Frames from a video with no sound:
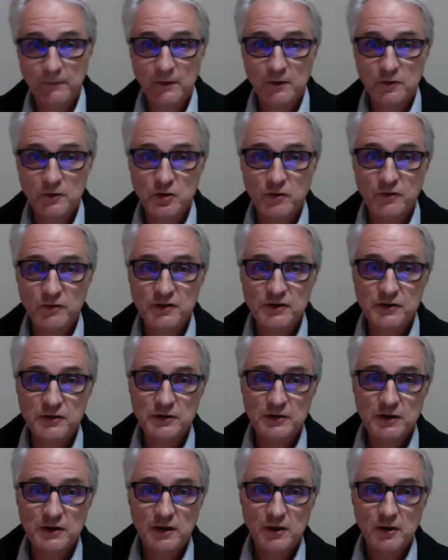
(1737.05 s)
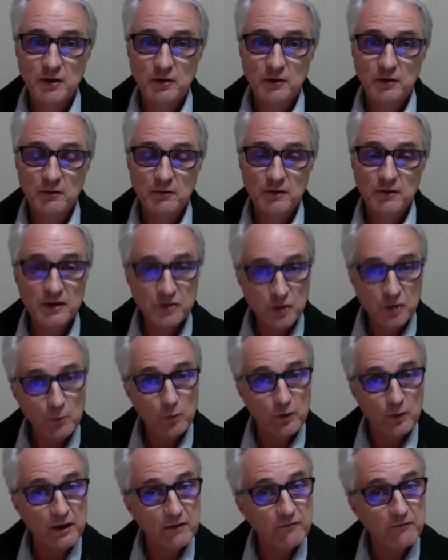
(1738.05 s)
So this, yes, I'm
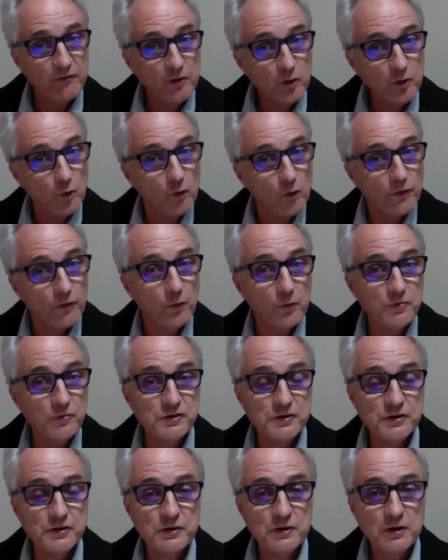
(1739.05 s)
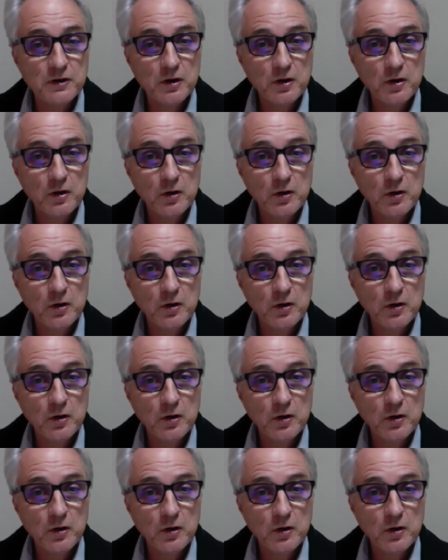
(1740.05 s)
looking for your thoughts,